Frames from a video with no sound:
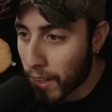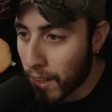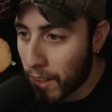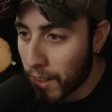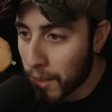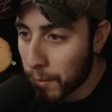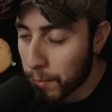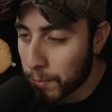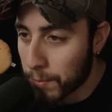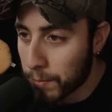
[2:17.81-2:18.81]

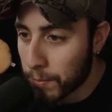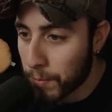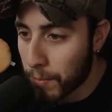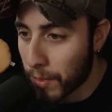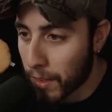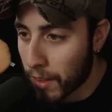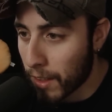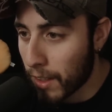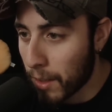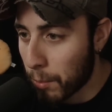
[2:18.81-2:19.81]

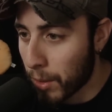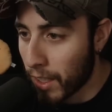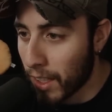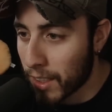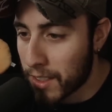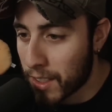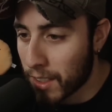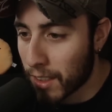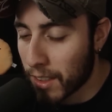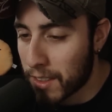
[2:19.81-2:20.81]
But yeah, let's
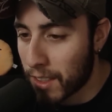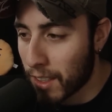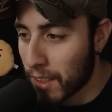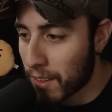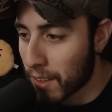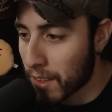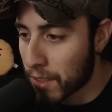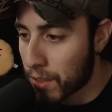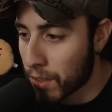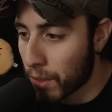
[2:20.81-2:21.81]
get into this.
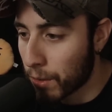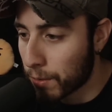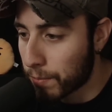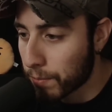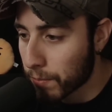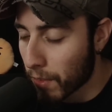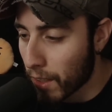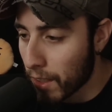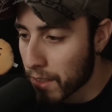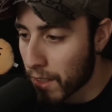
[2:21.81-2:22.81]
So
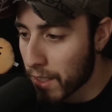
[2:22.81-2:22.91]
today's